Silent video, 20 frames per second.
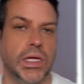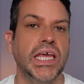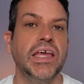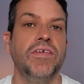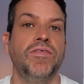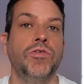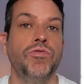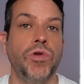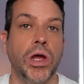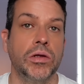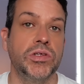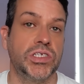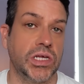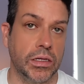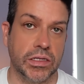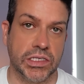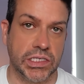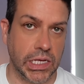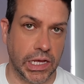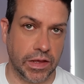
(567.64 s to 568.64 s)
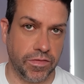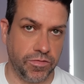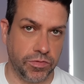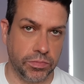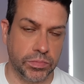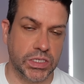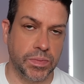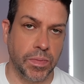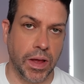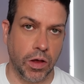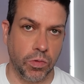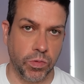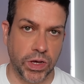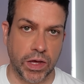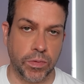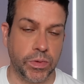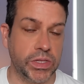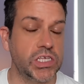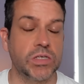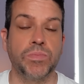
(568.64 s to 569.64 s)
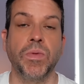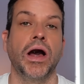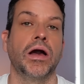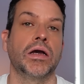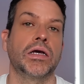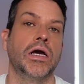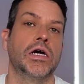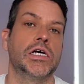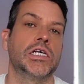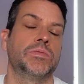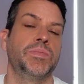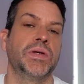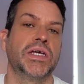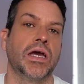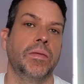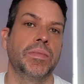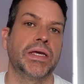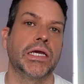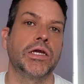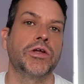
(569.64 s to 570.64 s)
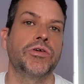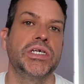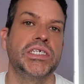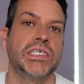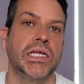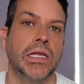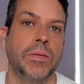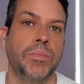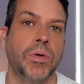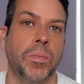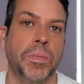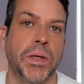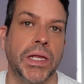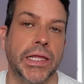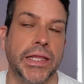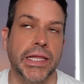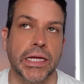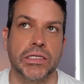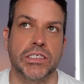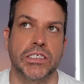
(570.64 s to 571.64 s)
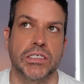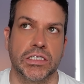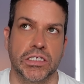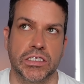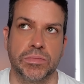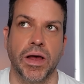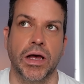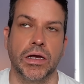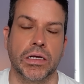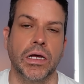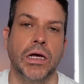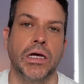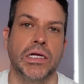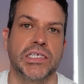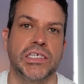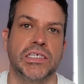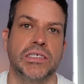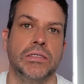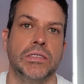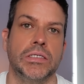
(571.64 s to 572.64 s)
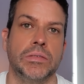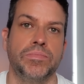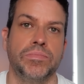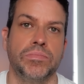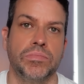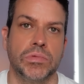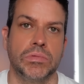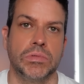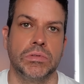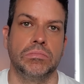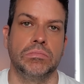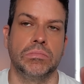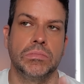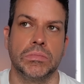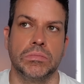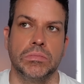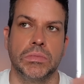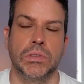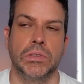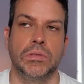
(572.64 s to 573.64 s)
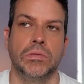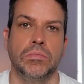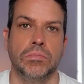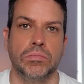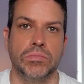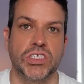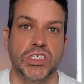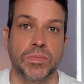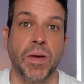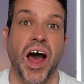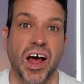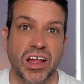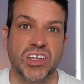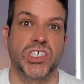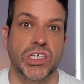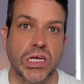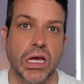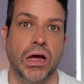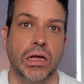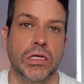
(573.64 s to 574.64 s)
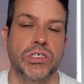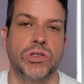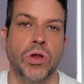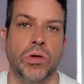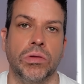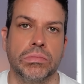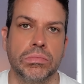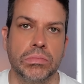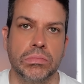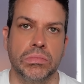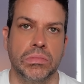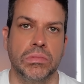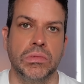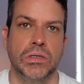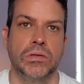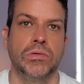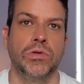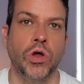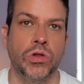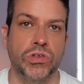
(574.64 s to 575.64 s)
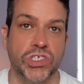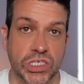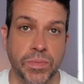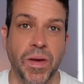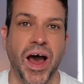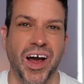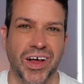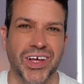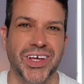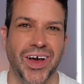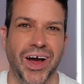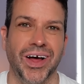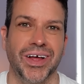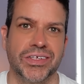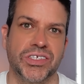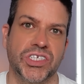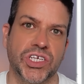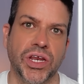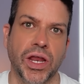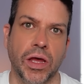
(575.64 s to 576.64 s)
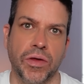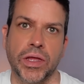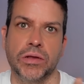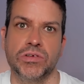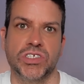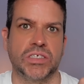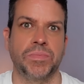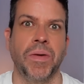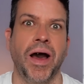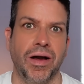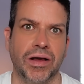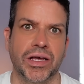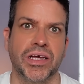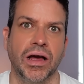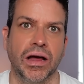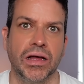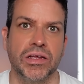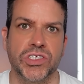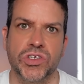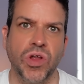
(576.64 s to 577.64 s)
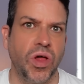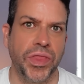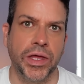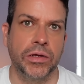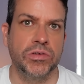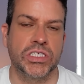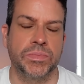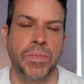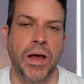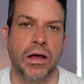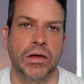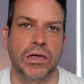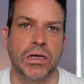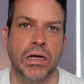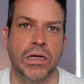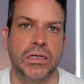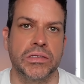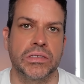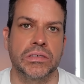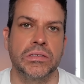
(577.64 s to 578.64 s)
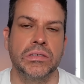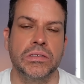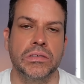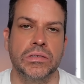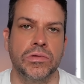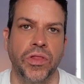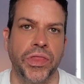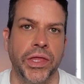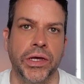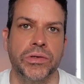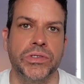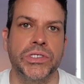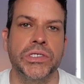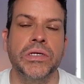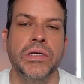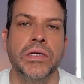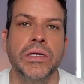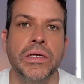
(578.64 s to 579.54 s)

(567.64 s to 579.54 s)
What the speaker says: Even roads aren't safe from smartware, with smart cars becoming increasingly popular. That's smart cars as in the smart cars, not smart cars. You know, those smart cars. Not those smart cars. Not those.